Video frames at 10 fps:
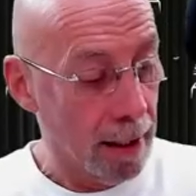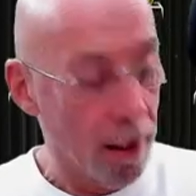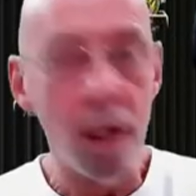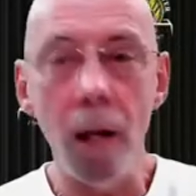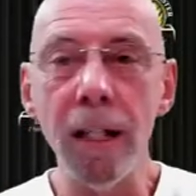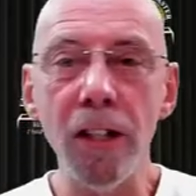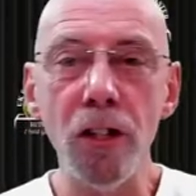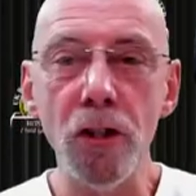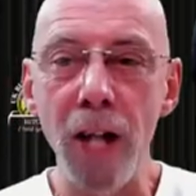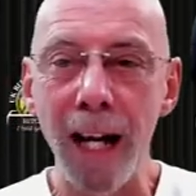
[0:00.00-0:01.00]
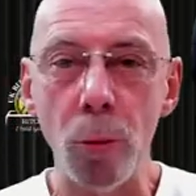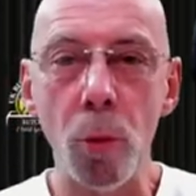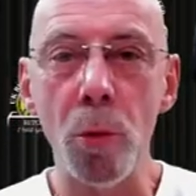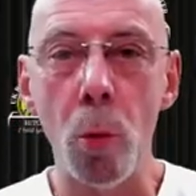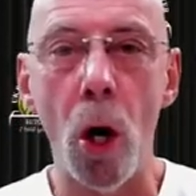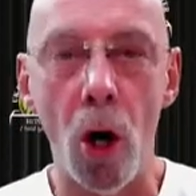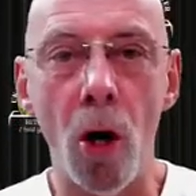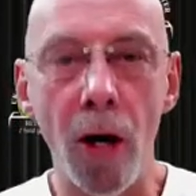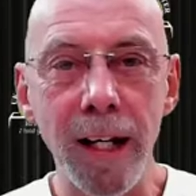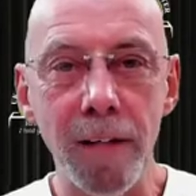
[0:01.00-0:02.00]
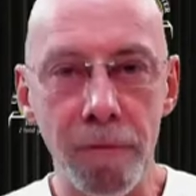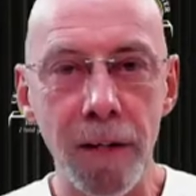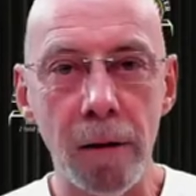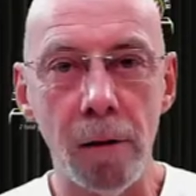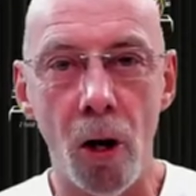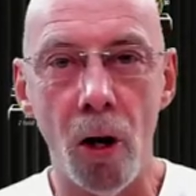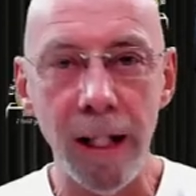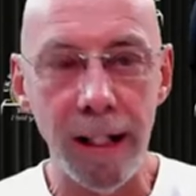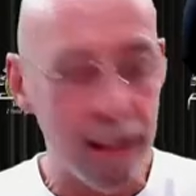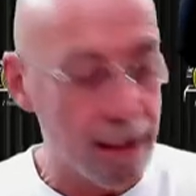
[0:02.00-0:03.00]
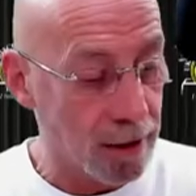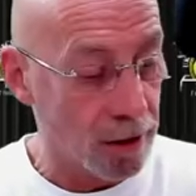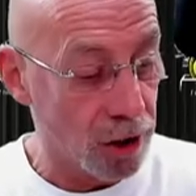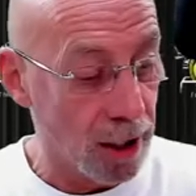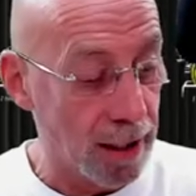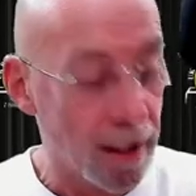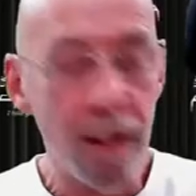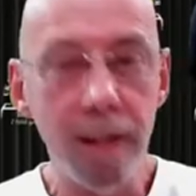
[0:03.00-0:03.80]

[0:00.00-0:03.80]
and I'll interject with what I feel I need to say.